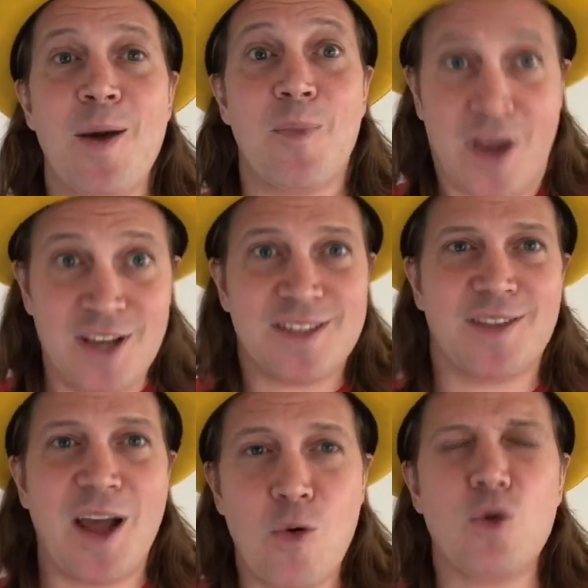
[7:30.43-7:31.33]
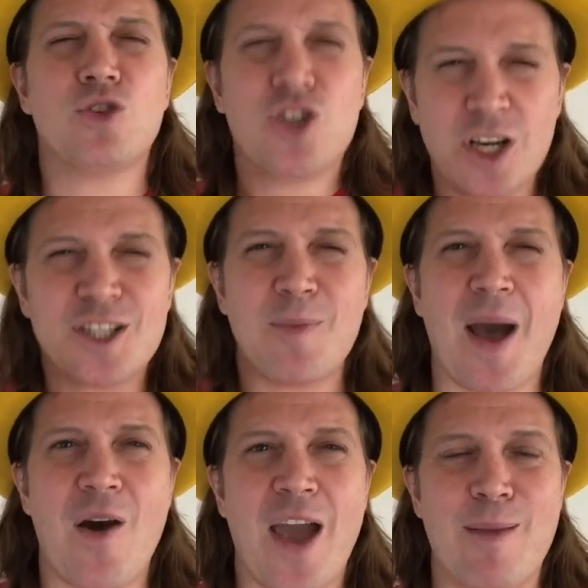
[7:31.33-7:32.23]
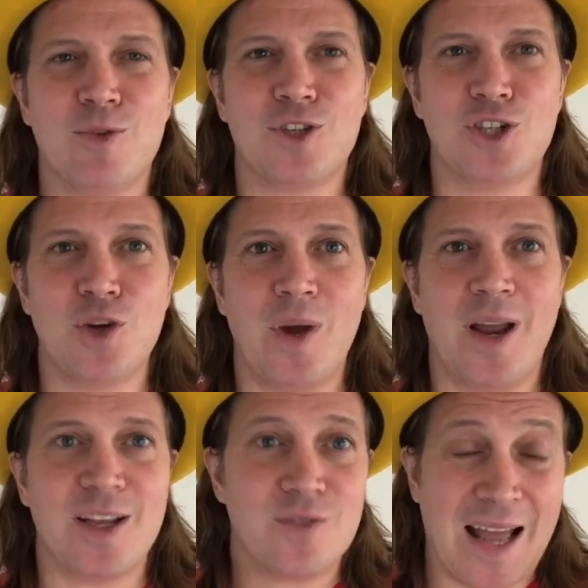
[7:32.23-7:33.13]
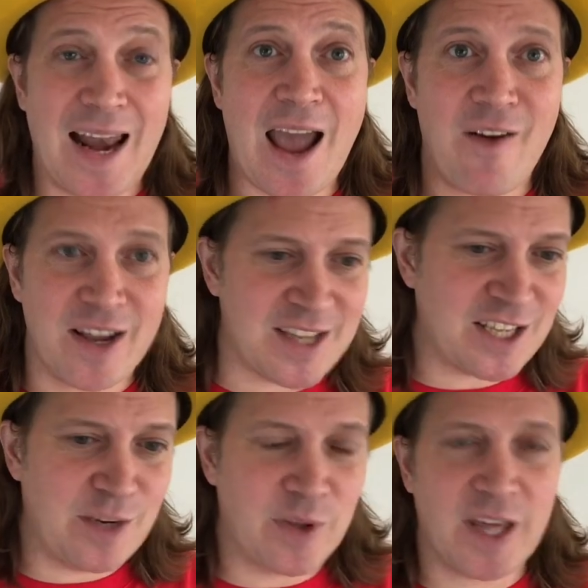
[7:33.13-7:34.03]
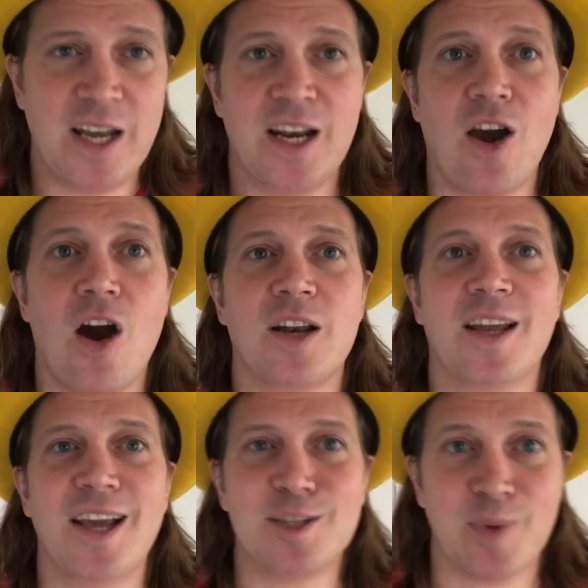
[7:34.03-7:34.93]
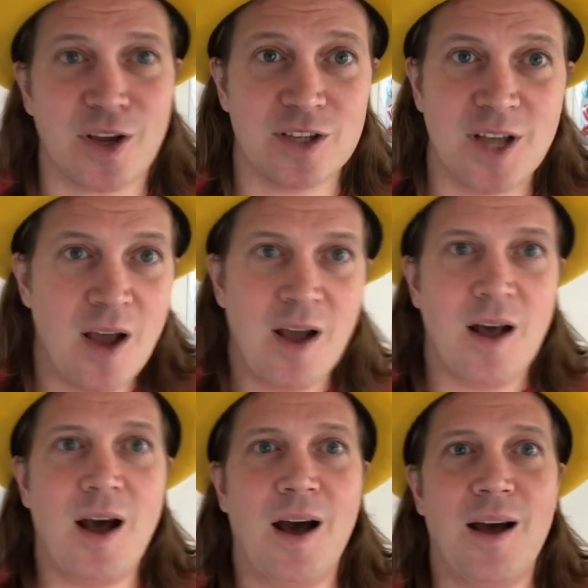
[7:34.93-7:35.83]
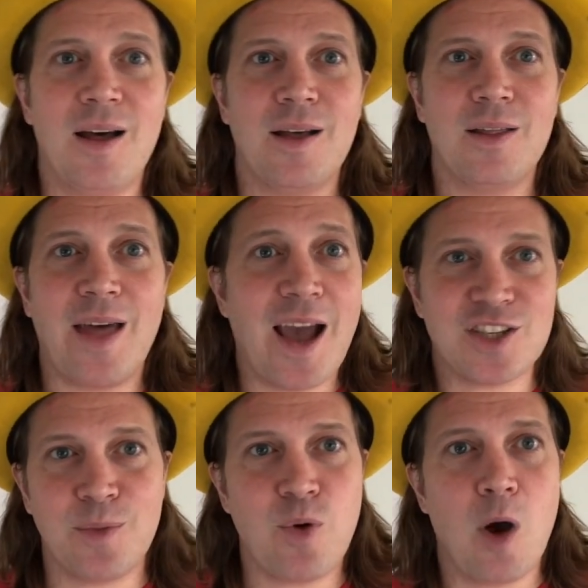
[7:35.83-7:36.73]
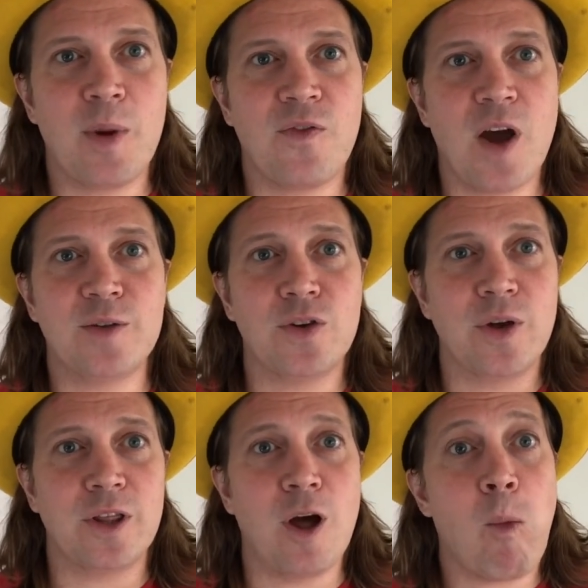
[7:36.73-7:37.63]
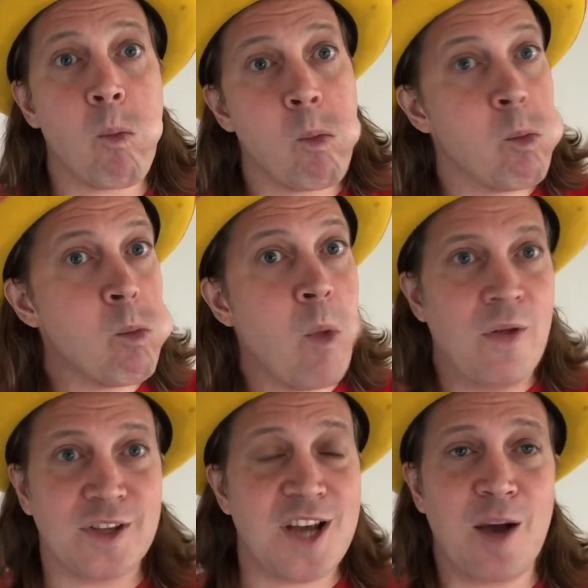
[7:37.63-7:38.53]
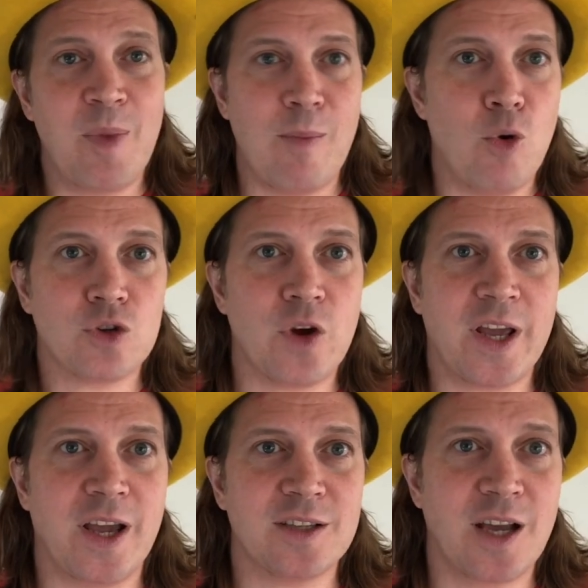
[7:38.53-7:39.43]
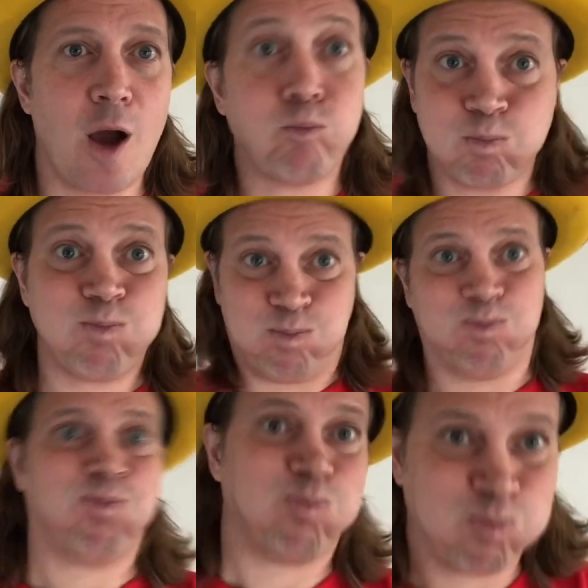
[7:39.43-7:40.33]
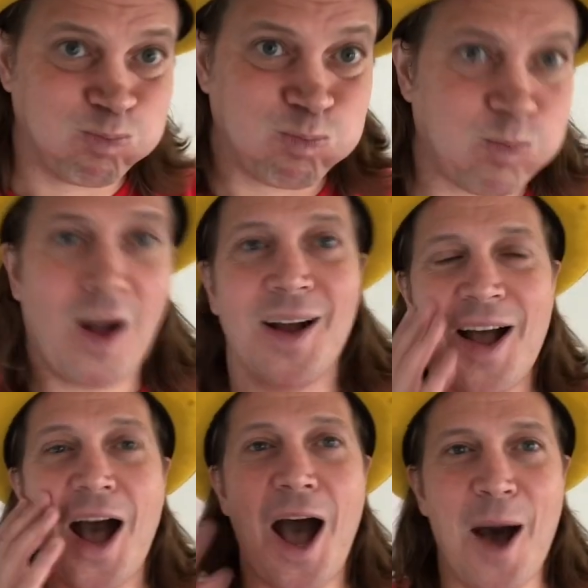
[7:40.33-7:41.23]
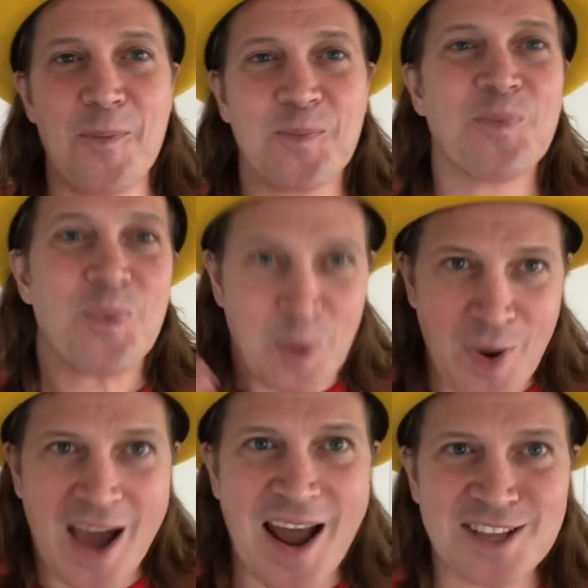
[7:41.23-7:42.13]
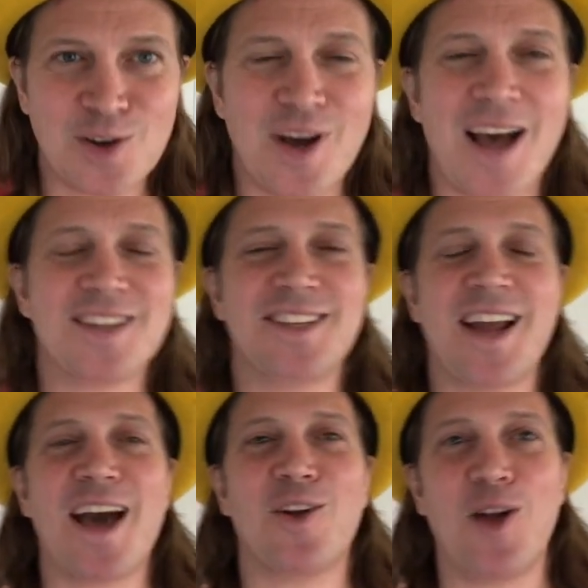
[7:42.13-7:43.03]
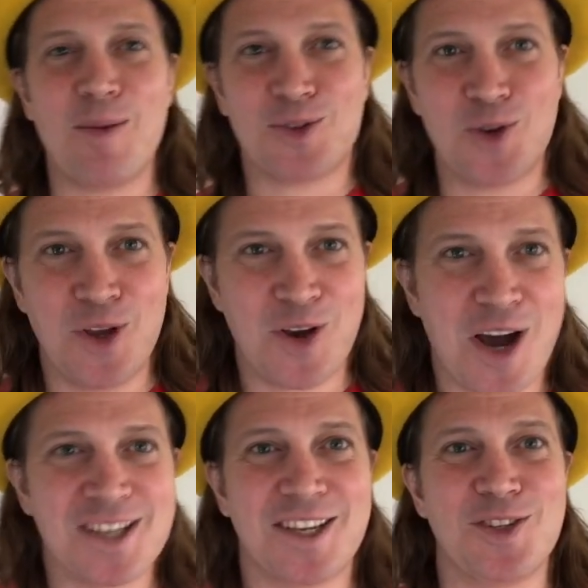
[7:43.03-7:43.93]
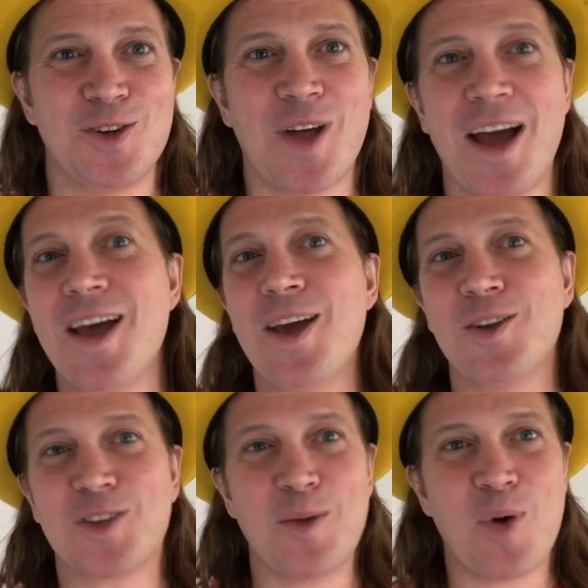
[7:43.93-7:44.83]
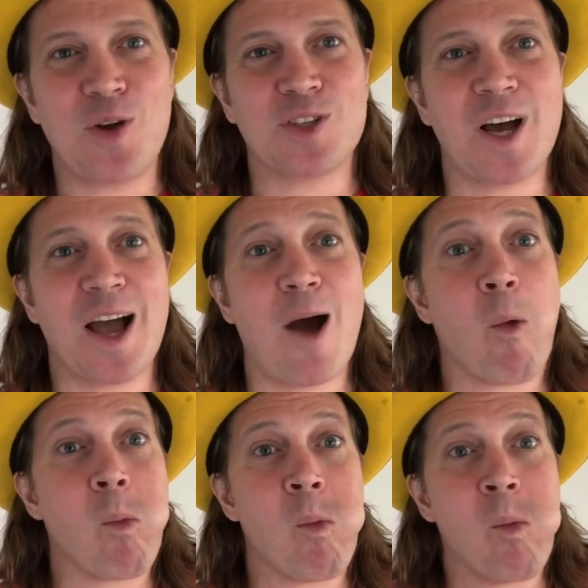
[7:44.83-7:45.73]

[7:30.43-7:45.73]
because they're all just about able to do it. It's hilarious actually with kindergarten kids because they actually probably find doing the tongue bit more tricky because they go. And as an adult, I'm sure you guys can do that. You're just gonna poke your tongue out